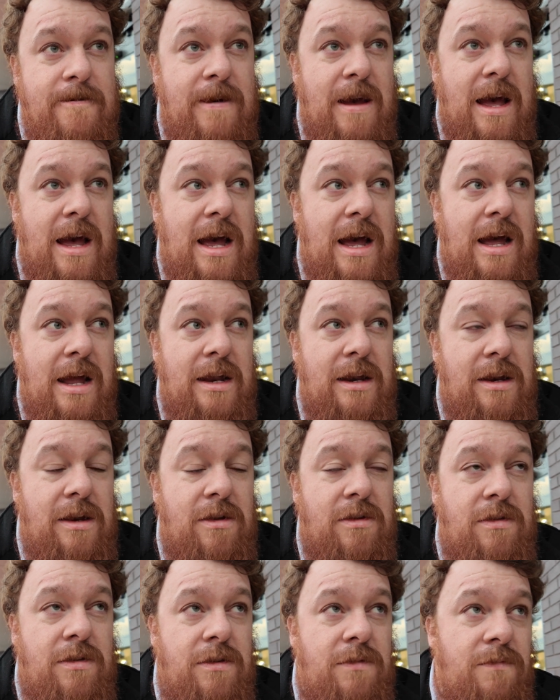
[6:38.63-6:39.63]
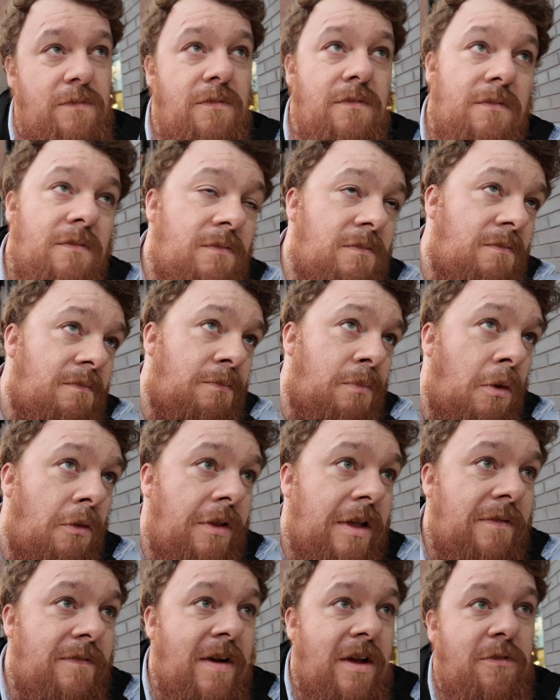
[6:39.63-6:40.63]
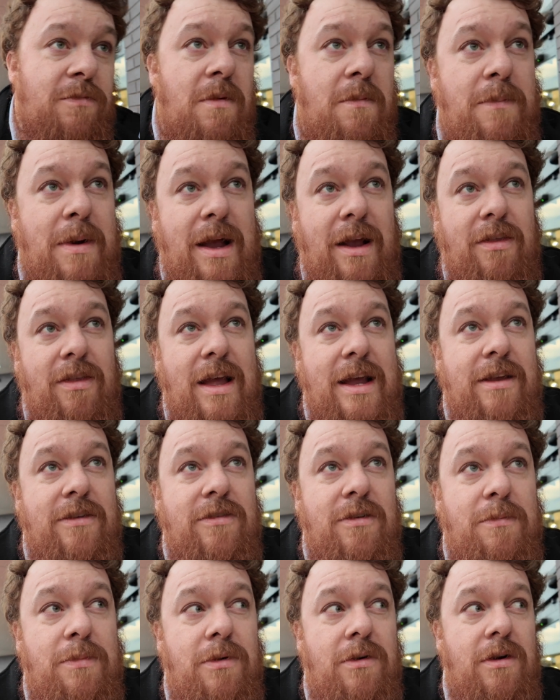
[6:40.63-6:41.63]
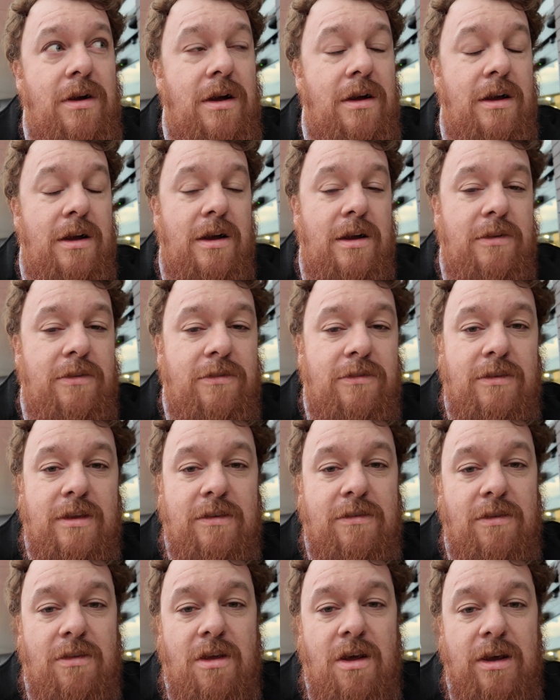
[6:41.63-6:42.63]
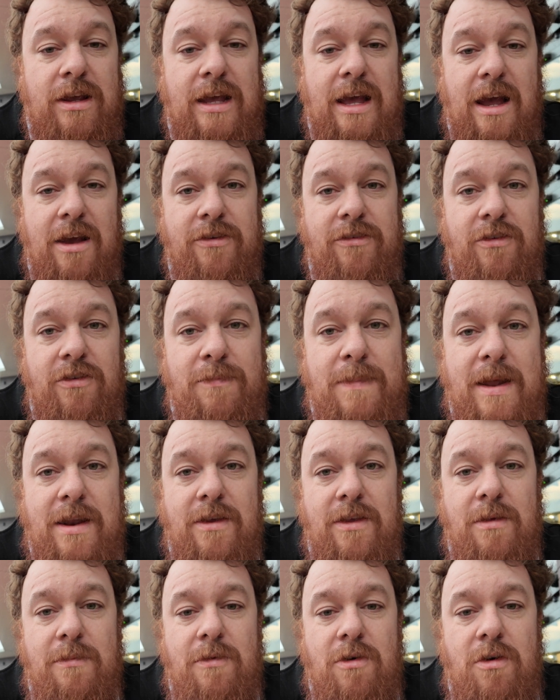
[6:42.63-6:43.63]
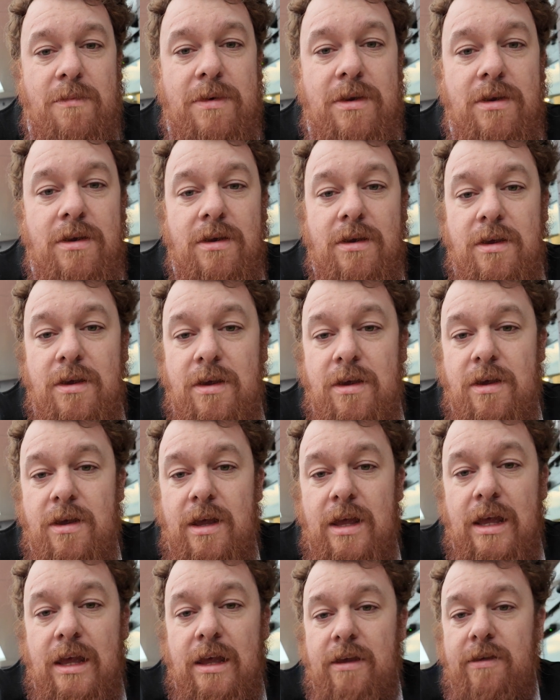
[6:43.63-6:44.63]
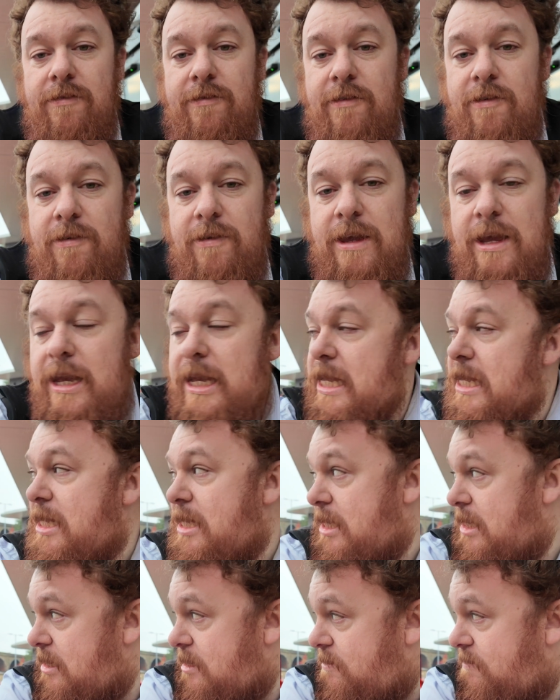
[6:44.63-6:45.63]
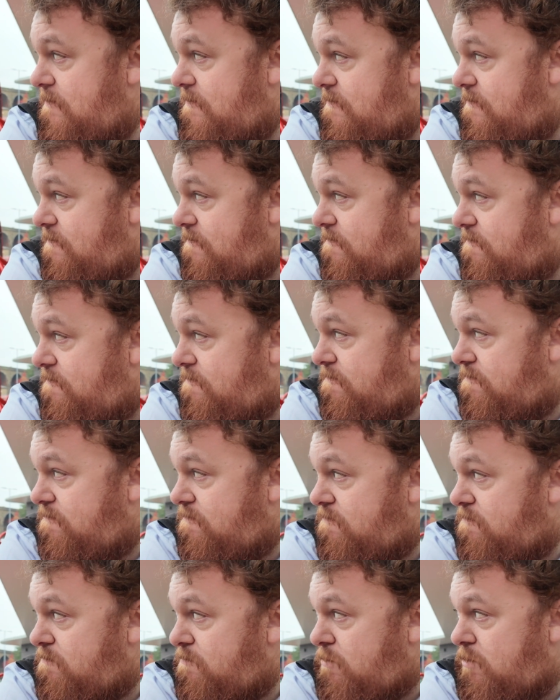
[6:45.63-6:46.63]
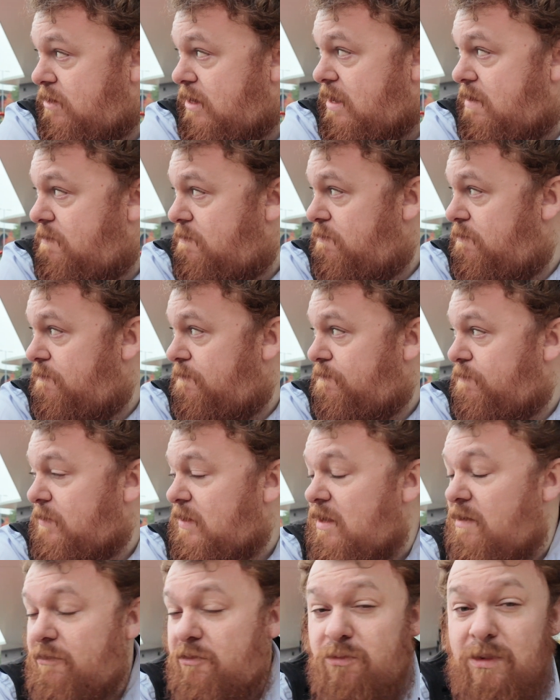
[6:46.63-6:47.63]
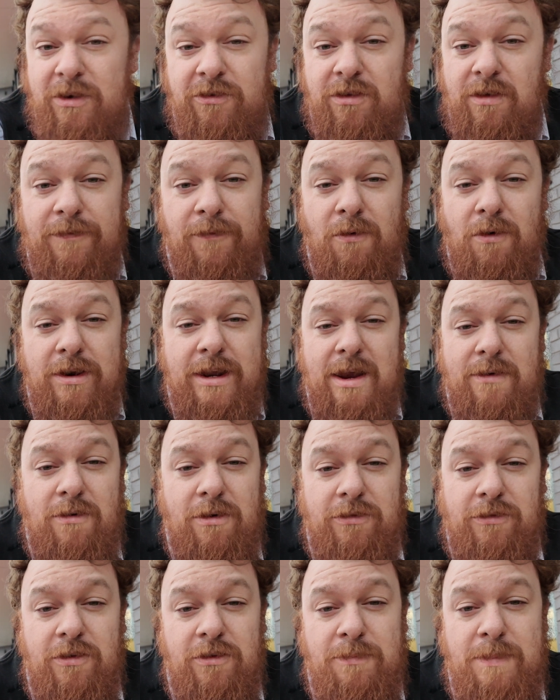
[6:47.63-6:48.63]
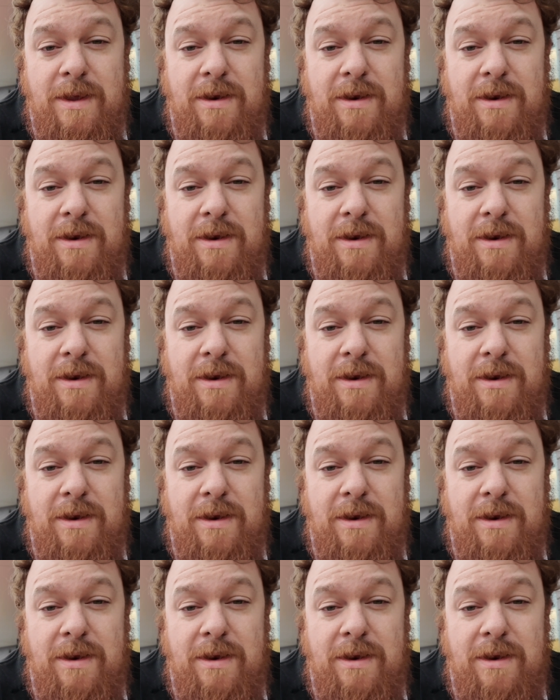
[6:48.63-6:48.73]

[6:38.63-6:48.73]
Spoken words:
and put the investment back later, but it's a lot of cash to spend at the moment. So yeah, but yeah, I've switched the 4-day roster.